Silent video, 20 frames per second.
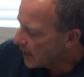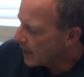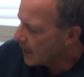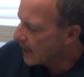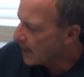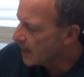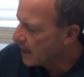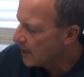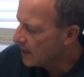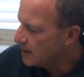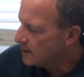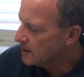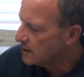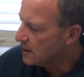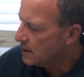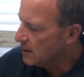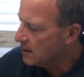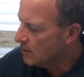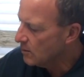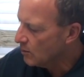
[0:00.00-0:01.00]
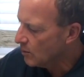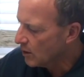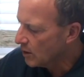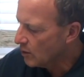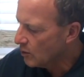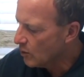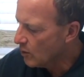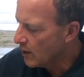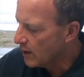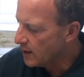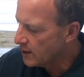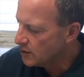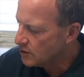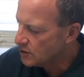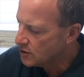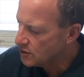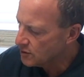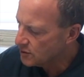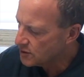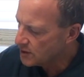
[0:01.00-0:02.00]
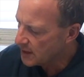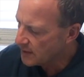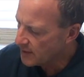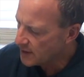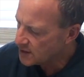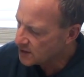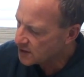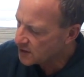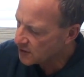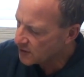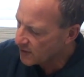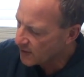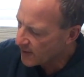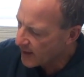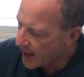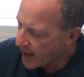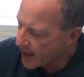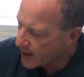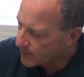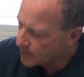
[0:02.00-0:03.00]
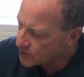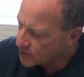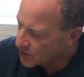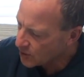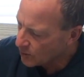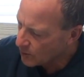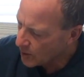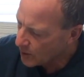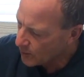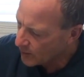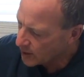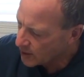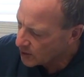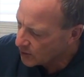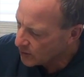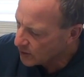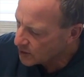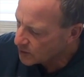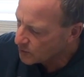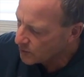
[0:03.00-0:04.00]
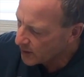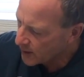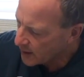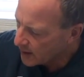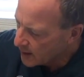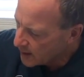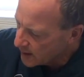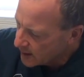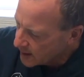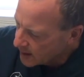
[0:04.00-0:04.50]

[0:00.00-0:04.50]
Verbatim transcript: and we're going to send this to the lab. So what we do is we